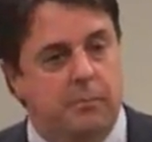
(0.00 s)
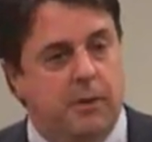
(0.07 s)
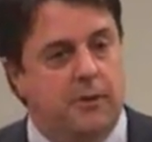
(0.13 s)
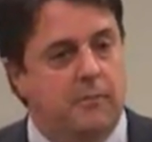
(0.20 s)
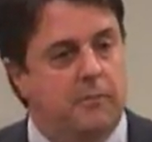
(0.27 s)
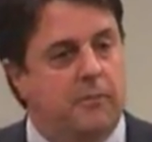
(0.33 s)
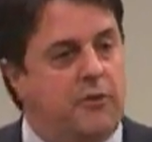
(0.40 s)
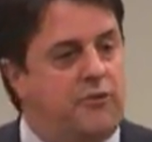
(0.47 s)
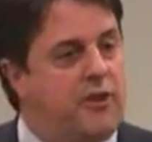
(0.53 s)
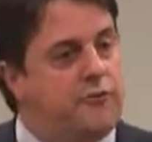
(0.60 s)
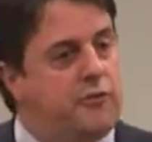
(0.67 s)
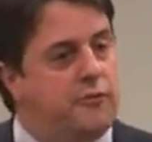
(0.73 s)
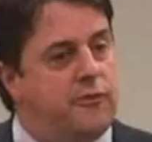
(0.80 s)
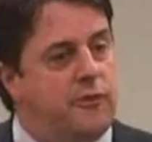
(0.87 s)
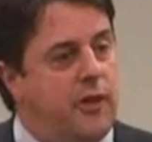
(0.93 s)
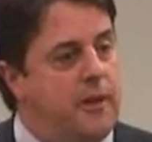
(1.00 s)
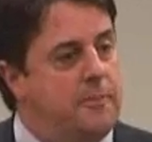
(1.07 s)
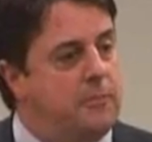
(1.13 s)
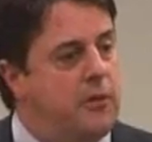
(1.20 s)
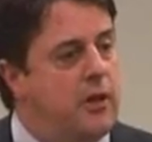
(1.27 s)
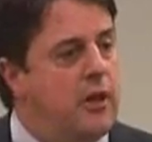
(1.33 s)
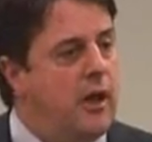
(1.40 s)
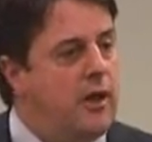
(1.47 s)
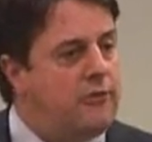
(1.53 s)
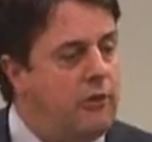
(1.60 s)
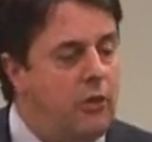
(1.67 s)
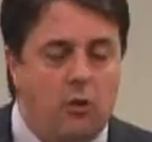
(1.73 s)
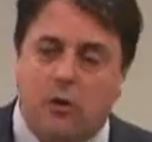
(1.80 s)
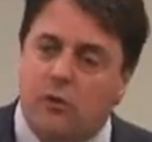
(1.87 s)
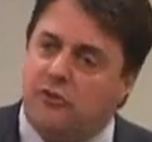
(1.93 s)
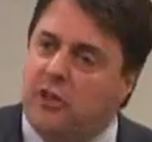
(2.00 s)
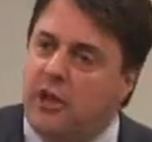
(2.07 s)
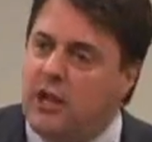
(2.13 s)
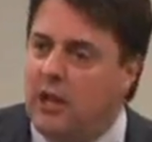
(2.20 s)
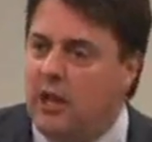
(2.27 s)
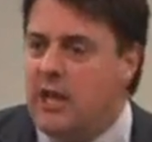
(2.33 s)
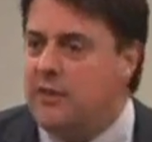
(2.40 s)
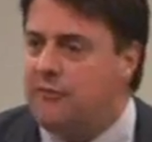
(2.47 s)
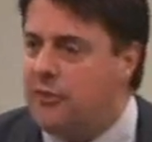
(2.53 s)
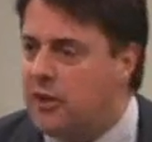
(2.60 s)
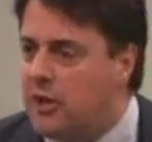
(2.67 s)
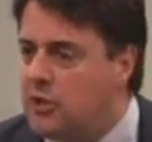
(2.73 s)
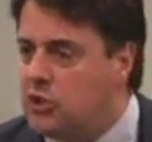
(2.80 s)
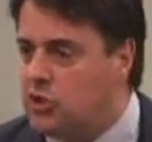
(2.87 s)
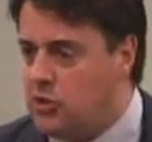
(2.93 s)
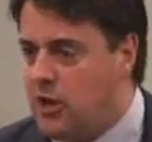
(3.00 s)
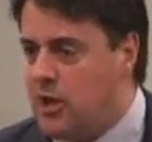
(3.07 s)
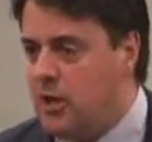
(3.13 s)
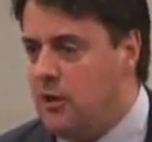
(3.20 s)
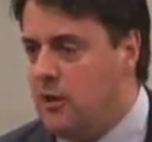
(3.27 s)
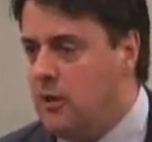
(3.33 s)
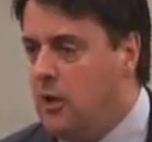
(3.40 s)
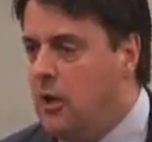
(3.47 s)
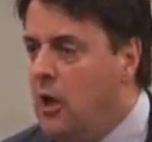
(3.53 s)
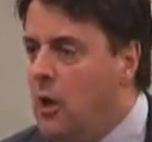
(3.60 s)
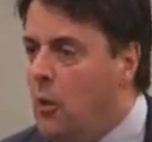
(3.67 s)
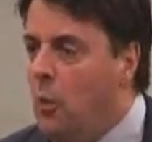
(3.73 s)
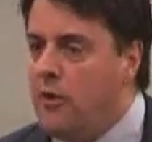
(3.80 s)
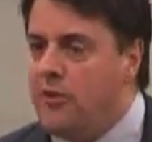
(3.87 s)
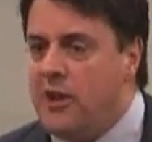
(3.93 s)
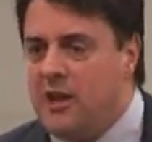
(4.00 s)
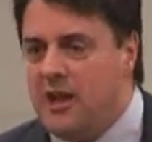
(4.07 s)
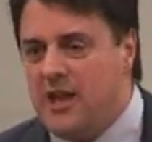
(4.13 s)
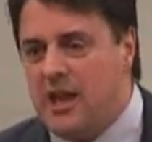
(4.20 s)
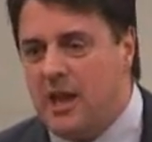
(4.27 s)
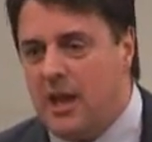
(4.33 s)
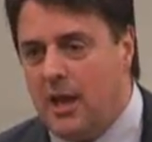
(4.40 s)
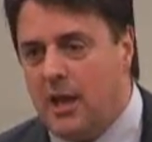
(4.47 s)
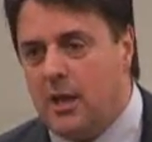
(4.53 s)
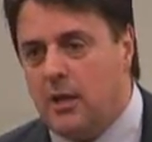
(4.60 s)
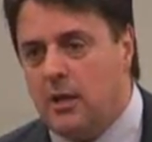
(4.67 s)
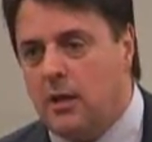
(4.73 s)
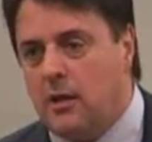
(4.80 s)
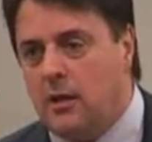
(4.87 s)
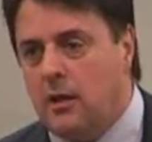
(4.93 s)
But it's different for them. As long as they leave the country within a year,